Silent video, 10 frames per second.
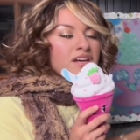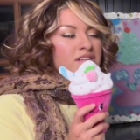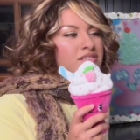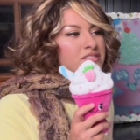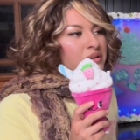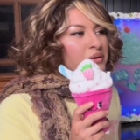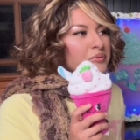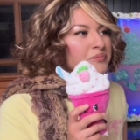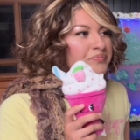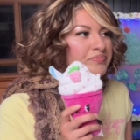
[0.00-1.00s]

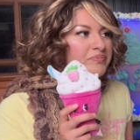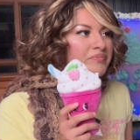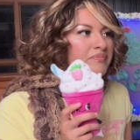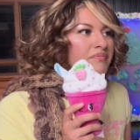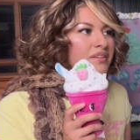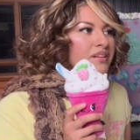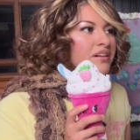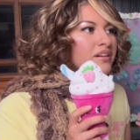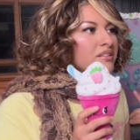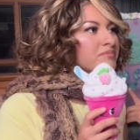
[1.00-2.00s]
So
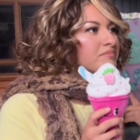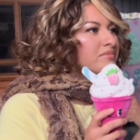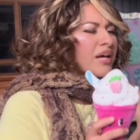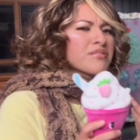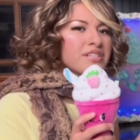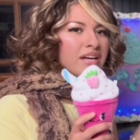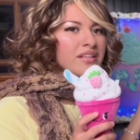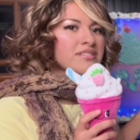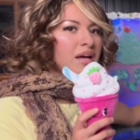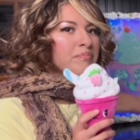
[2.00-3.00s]
that's that